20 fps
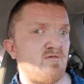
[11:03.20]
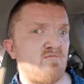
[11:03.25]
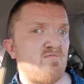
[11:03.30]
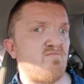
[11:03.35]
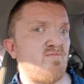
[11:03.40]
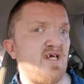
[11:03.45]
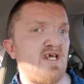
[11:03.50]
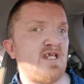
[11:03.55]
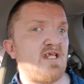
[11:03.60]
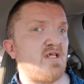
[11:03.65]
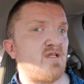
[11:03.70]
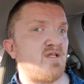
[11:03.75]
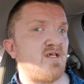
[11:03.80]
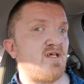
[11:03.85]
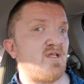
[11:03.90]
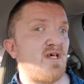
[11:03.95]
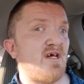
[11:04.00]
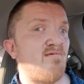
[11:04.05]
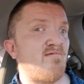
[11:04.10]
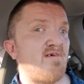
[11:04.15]
basically
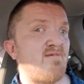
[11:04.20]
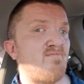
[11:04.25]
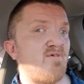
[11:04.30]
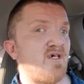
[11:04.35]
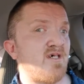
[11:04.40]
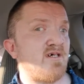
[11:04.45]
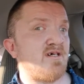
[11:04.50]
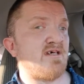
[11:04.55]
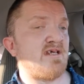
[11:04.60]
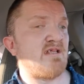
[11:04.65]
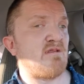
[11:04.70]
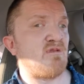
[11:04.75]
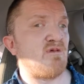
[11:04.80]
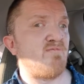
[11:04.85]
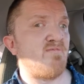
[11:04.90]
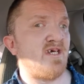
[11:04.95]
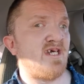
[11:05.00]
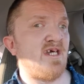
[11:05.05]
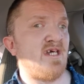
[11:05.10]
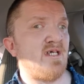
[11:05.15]
that was because the
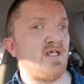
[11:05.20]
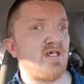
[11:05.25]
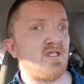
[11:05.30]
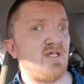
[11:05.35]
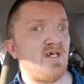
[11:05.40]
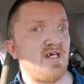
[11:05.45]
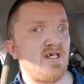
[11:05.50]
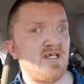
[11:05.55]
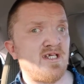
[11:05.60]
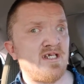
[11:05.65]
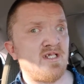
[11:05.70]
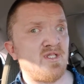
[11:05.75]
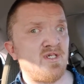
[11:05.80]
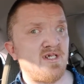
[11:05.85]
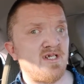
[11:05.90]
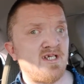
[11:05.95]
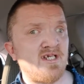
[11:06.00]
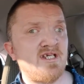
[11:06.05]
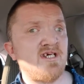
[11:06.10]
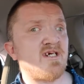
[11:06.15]
mechanic that did the
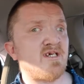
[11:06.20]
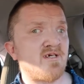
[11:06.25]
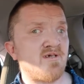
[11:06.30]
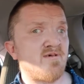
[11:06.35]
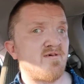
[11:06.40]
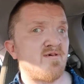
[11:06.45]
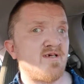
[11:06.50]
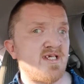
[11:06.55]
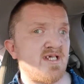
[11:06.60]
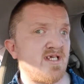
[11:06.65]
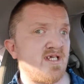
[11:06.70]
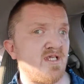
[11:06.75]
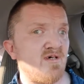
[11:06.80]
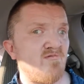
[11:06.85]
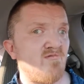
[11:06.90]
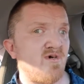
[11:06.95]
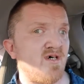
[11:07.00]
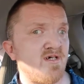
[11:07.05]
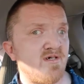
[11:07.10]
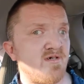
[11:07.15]
injectors didn't
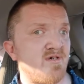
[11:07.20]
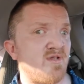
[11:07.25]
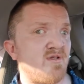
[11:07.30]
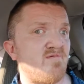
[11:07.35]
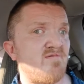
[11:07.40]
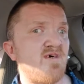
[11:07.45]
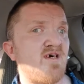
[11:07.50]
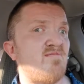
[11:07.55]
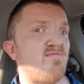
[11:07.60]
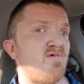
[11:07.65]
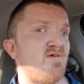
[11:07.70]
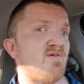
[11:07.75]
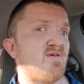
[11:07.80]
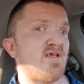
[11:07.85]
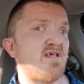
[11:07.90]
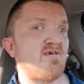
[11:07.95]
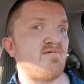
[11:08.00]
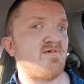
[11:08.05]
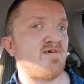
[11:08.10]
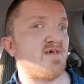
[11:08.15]
wire in the valve
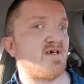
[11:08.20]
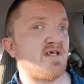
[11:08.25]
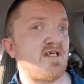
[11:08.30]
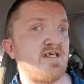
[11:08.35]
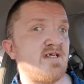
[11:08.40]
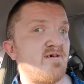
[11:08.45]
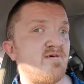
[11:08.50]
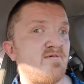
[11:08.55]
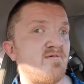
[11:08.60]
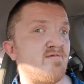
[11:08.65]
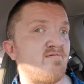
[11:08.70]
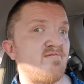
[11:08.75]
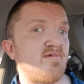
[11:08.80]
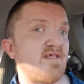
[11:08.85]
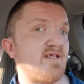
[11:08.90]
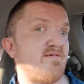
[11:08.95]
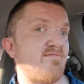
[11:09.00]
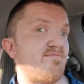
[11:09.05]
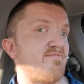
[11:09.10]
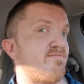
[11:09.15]
harness right, so it was
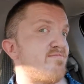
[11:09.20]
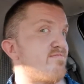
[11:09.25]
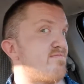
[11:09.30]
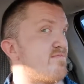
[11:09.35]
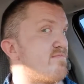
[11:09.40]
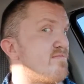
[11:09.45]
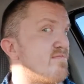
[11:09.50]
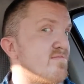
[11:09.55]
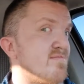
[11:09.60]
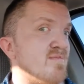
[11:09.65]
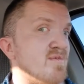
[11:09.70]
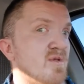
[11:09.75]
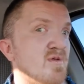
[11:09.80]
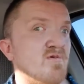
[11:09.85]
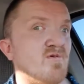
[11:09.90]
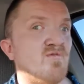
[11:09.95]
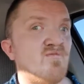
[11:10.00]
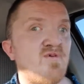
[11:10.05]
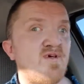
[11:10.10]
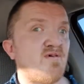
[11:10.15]
a
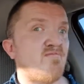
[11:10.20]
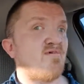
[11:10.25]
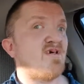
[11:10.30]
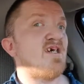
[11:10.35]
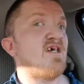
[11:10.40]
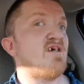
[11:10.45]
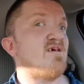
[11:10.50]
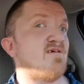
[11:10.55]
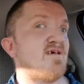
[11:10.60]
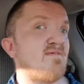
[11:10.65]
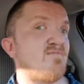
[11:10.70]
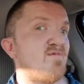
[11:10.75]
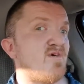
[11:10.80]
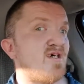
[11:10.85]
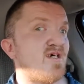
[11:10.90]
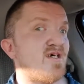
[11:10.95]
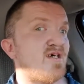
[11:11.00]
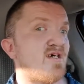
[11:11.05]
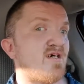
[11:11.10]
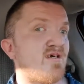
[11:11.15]
little bit of a chaos, but
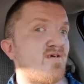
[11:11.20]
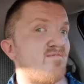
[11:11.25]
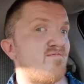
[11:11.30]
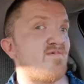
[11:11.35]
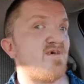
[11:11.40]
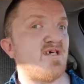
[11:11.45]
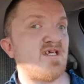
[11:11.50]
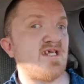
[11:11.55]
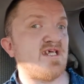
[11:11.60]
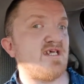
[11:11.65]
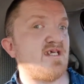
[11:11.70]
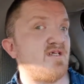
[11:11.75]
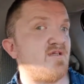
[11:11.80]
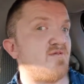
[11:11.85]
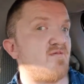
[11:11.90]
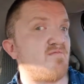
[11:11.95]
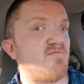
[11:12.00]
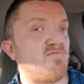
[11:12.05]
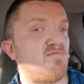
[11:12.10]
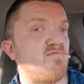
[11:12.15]
I got it fixed
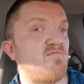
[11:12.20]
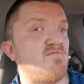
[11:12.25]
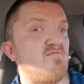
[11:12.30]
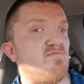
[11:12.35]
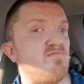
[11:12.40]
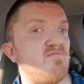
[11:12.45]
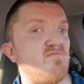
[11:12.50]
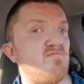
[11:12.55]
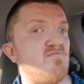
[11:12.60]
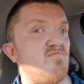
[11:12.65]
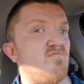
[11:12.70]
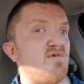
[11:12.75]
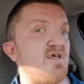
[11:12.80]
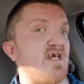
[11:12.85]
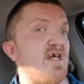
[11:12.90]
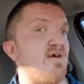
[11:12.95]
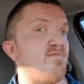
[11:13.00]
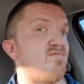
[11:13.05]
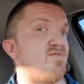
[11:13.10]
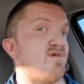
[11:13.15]
and was
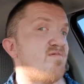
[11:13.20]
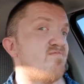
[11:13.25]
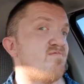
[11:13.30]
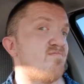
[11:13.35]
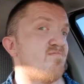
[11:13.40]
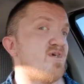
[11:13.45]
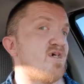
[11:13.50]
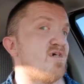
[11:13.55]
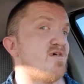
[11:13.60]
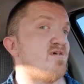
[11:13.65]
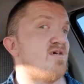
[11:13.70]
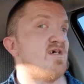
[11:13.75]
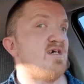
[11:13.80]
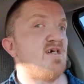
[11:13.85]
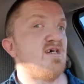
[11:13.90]
happily from there.